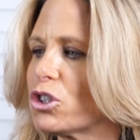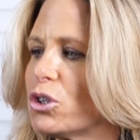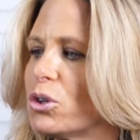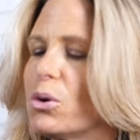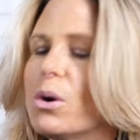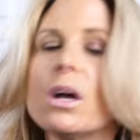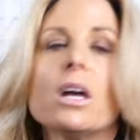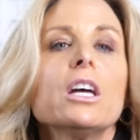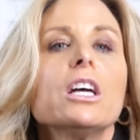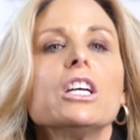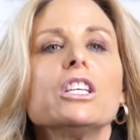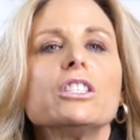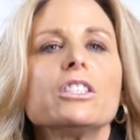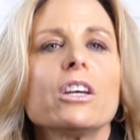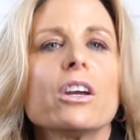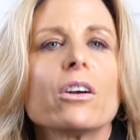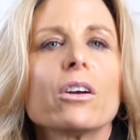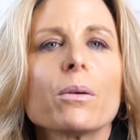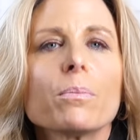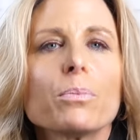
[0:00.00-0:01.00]
to
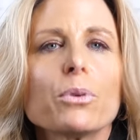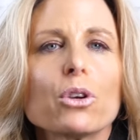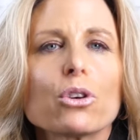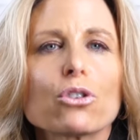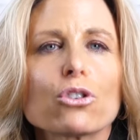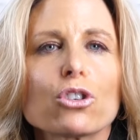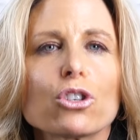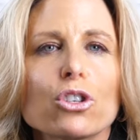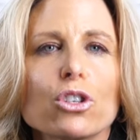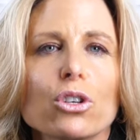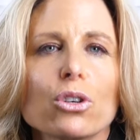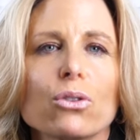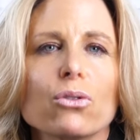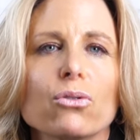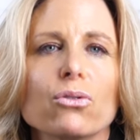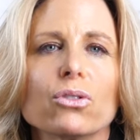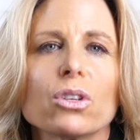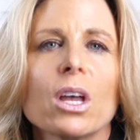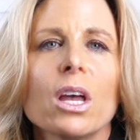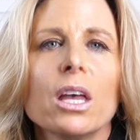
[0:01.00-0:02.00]
tear up your
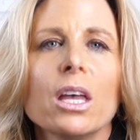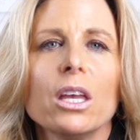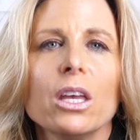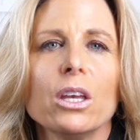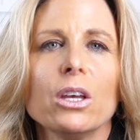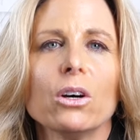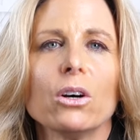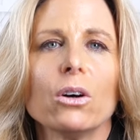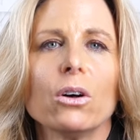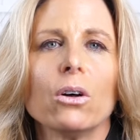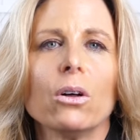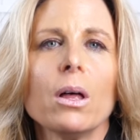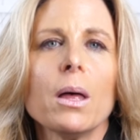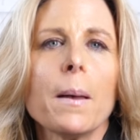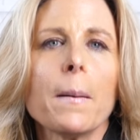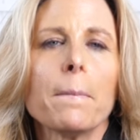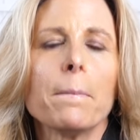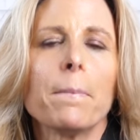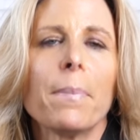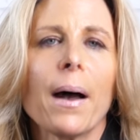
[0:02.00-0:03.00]
shoes. He'll
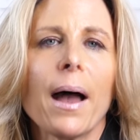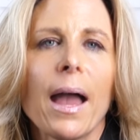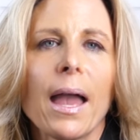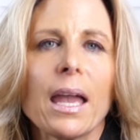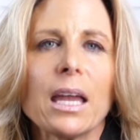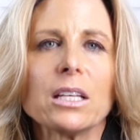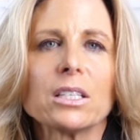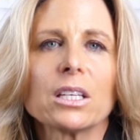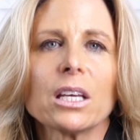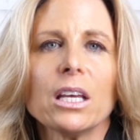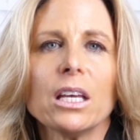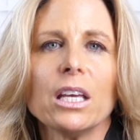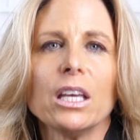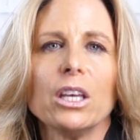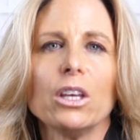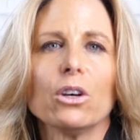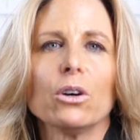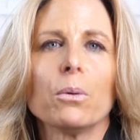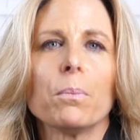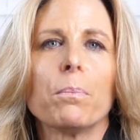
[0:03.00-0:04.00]
bite.
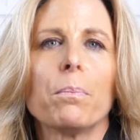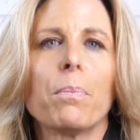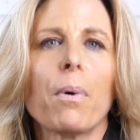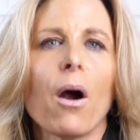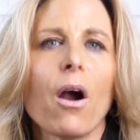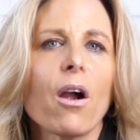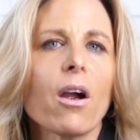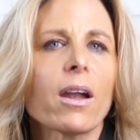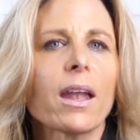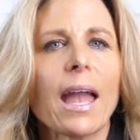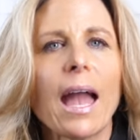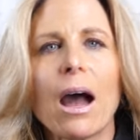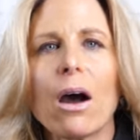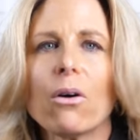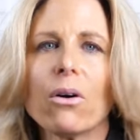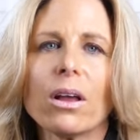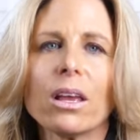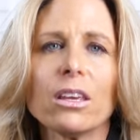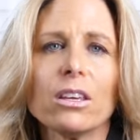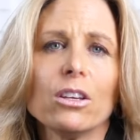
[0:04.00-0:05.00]
He'll bark
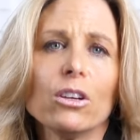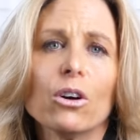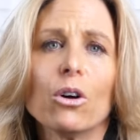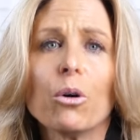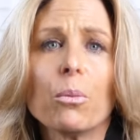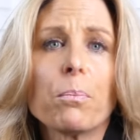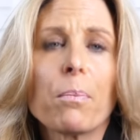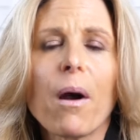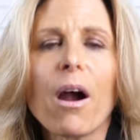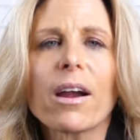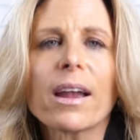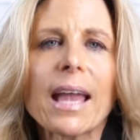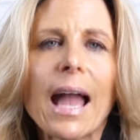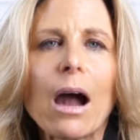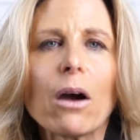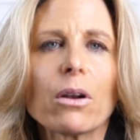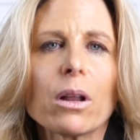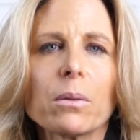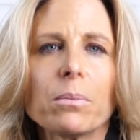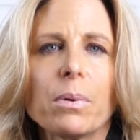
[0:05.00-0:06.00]
out, bark
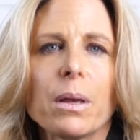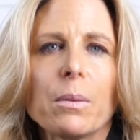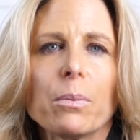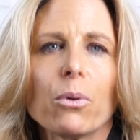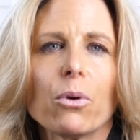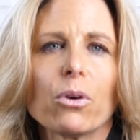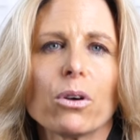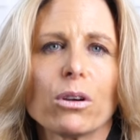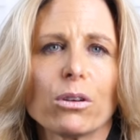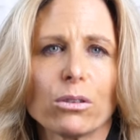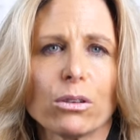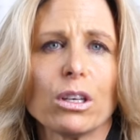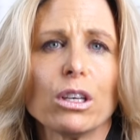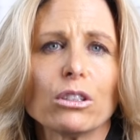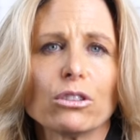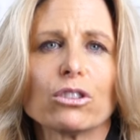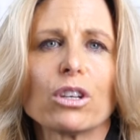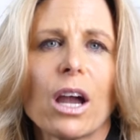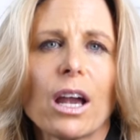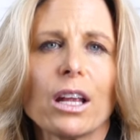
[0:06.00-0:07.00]
out at people.
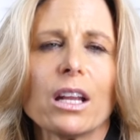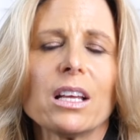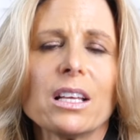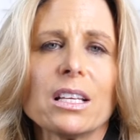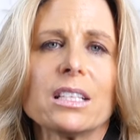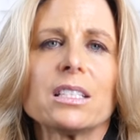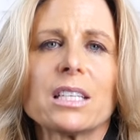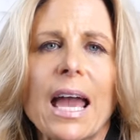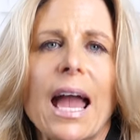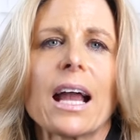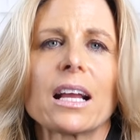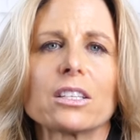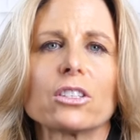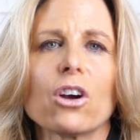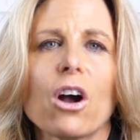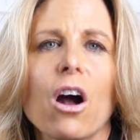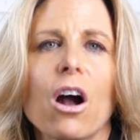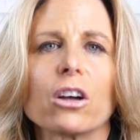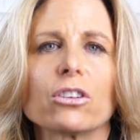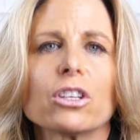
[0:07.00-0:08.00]
He'll try to attack
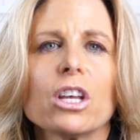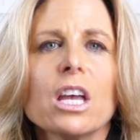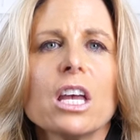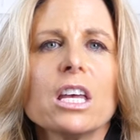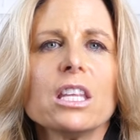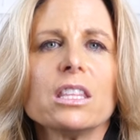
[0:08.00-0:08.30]
dogs.